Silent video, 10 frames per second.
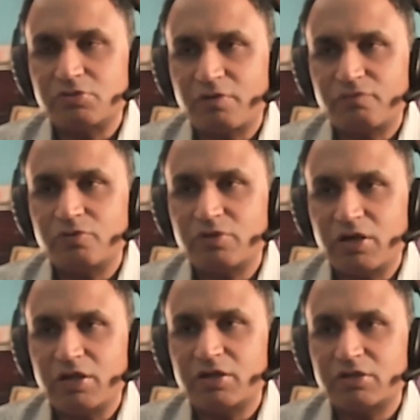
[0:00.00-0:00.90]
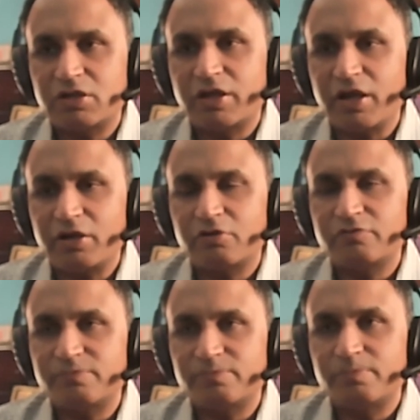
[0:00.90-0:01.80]
You have to clear the gate
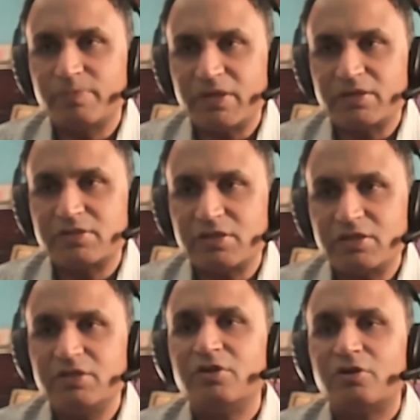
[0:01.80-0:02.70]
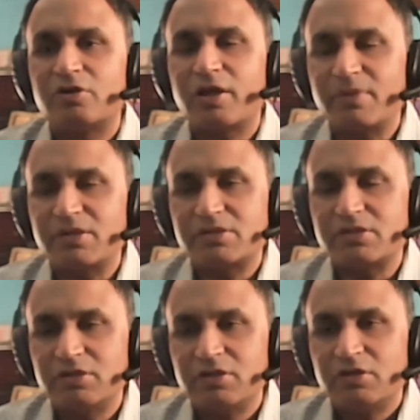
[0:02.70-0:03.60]
of BSc or
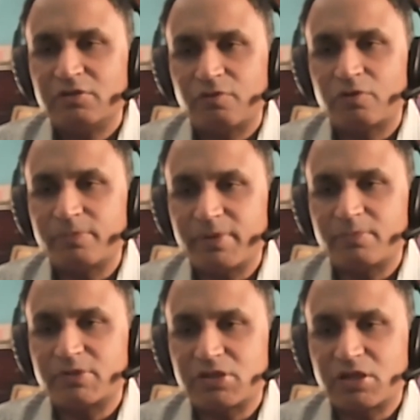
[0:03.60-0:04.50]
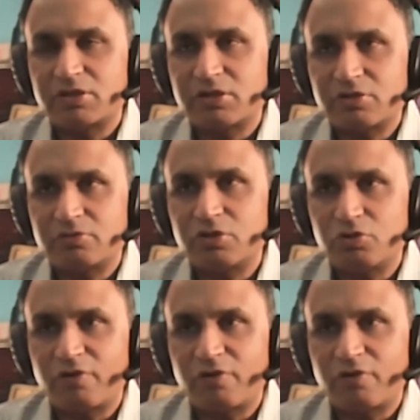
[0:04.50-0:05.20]
MSc. You want to become a chartered accountant, you